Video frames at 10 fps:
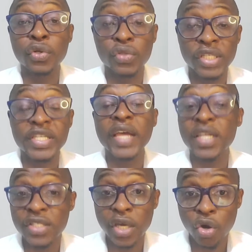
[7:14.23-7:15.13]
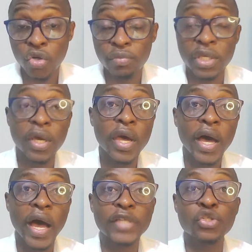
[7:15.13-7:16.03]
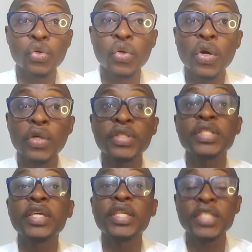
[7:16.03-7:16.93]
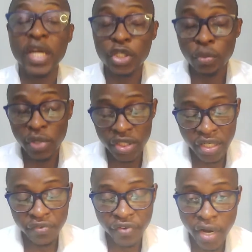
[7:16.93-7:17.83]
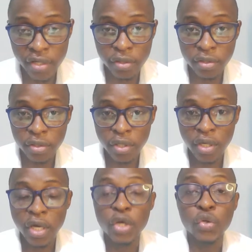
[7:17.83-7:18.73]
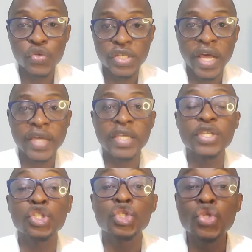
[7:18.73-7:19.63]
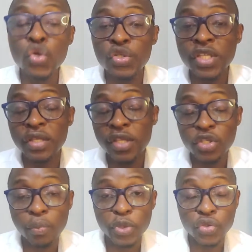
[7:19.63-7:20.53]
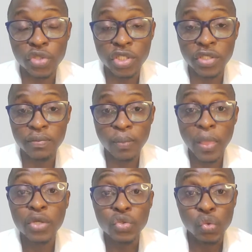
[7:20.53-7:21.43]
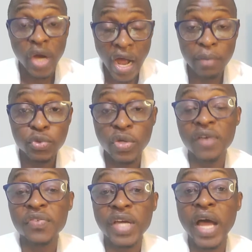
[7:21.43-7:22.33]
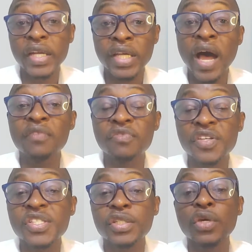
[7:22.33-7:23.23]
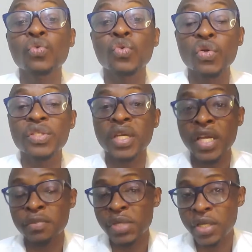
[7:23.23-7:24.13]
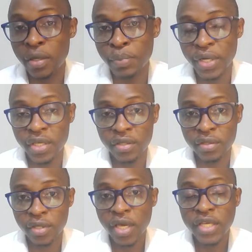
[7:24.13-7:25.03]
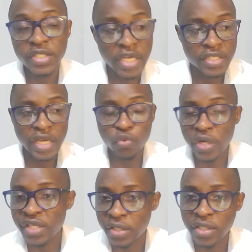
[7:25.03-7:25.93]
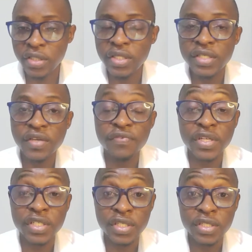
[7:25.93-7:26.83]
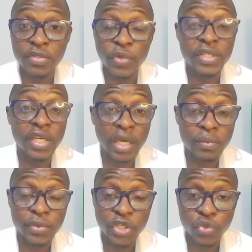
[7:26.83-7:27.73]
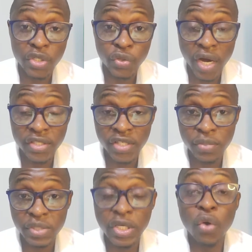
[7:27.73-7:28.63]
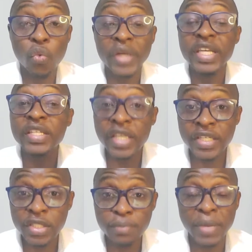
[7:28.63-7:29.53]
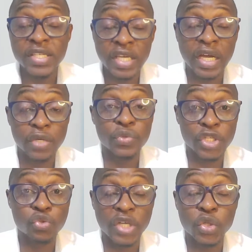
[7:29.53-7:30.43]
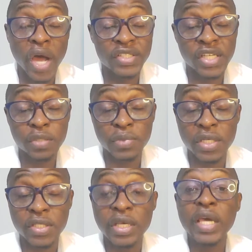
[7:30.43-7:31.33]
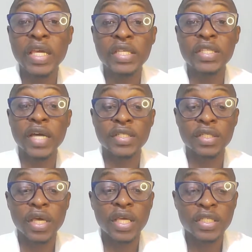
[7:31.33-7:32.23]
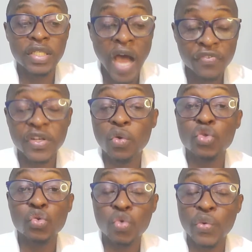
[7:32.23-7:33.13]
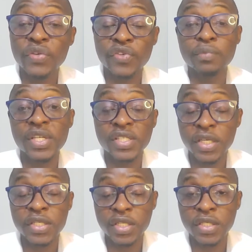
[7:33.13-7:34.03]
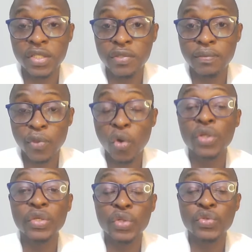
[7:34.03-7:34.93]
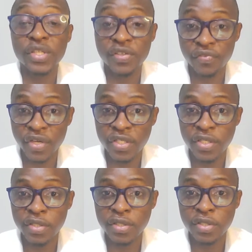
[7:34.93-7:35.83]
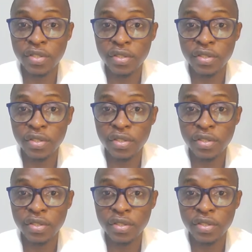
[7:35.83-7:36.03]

the Chinese economy. So the International Monetary Fund looks like is using this opportunity to come to Africa and harvest the growth that has been happening. Just like what they did in the 70s when they came with the structural adjustments. What they did basically with the structural adjustments is that Africa was growing from the 60s all the way to the 70s,